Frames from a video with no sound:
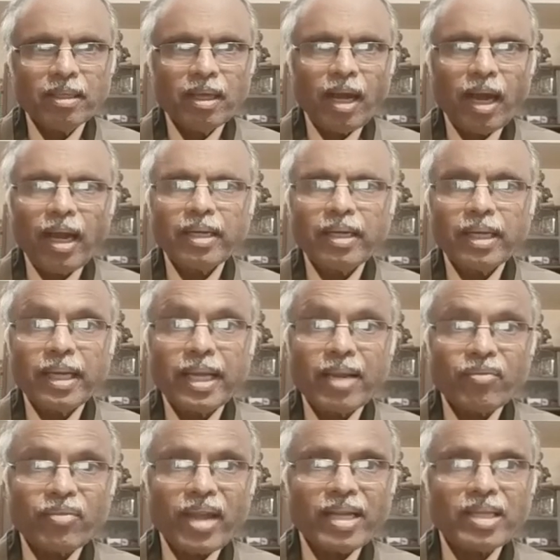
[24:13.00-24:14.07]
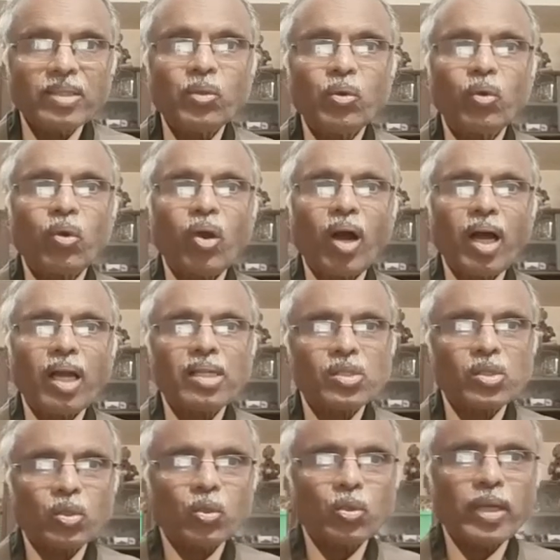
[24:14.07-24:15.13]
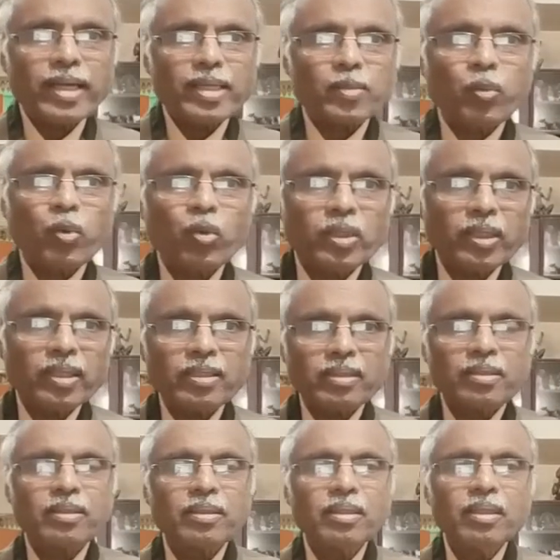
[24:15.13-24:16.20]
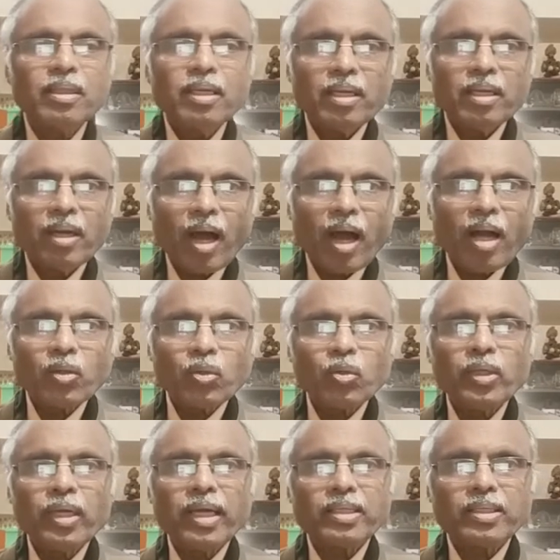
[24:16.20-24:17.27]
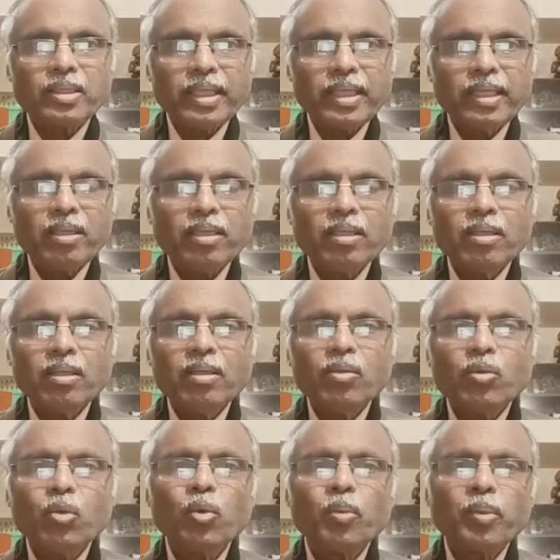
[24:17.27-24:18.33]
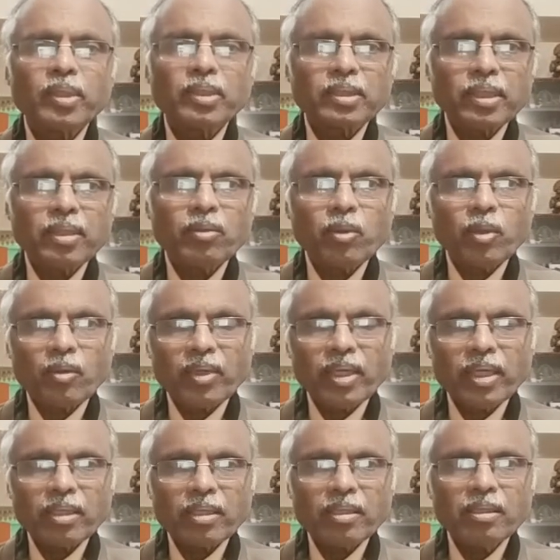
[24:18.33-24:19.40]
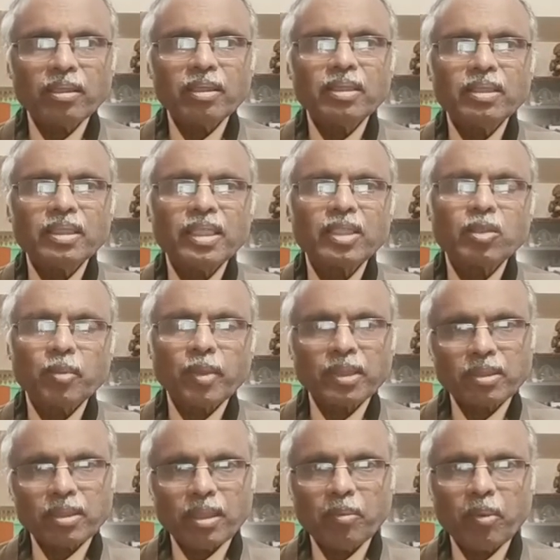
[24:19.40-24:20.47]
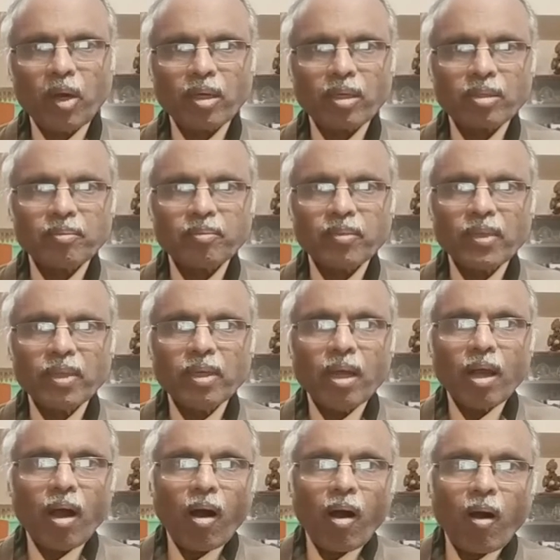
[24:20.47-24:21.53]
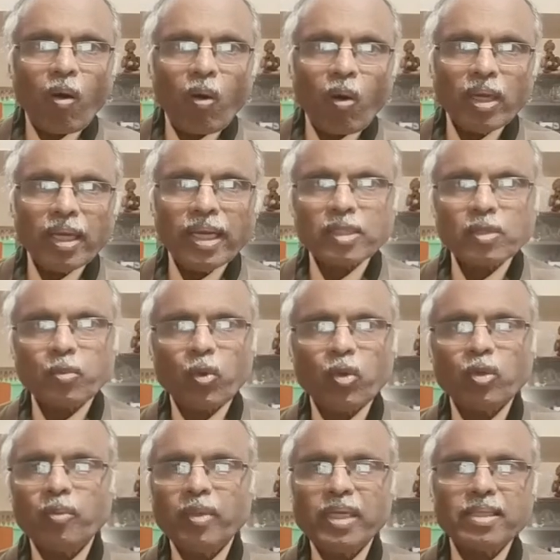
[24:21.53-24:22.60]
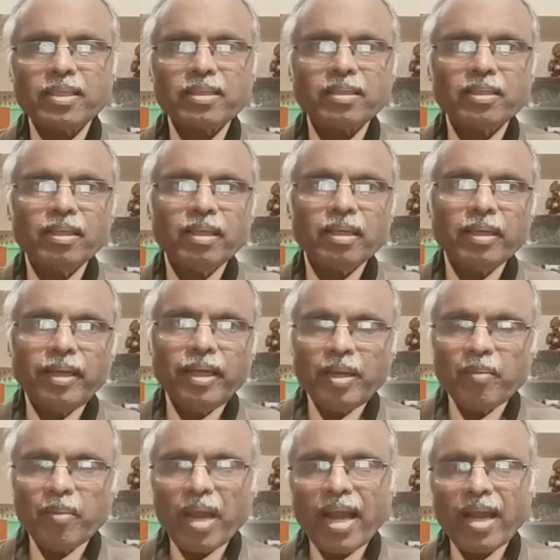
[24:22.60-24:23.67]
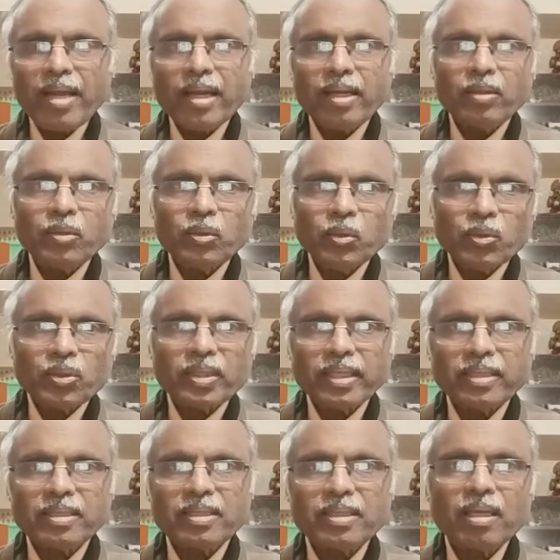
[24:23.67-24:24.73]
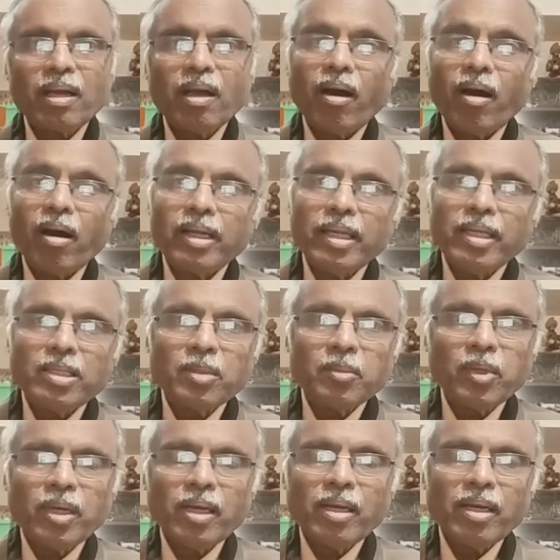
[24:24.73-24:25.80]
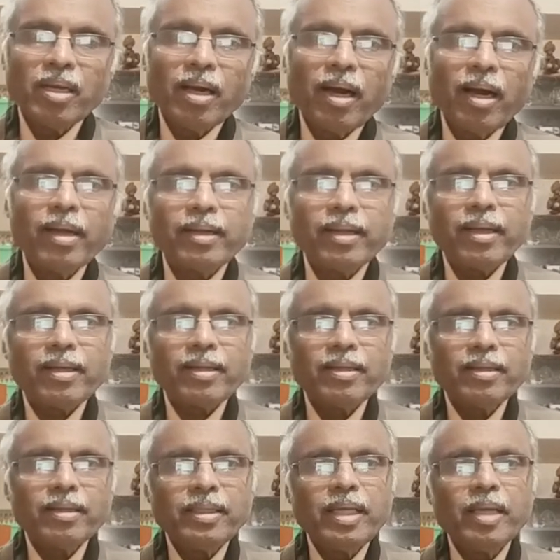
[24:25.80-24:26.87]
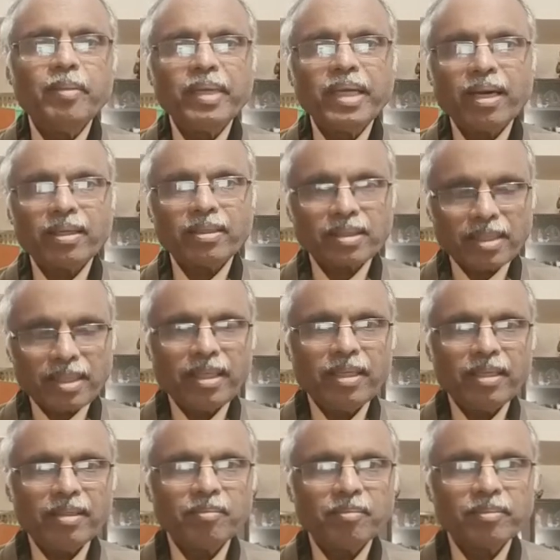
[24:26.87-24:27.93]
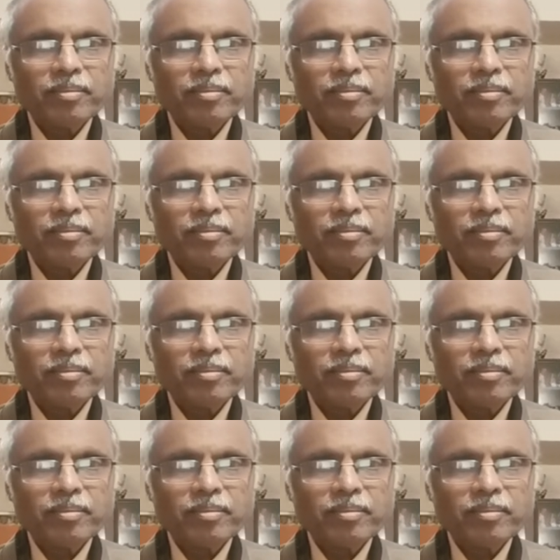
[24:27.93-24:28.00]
and effective cost to exporters not to exceed 2% over 6 months DIBOR. All export bills, demand and usage are eligible under EBR scheme.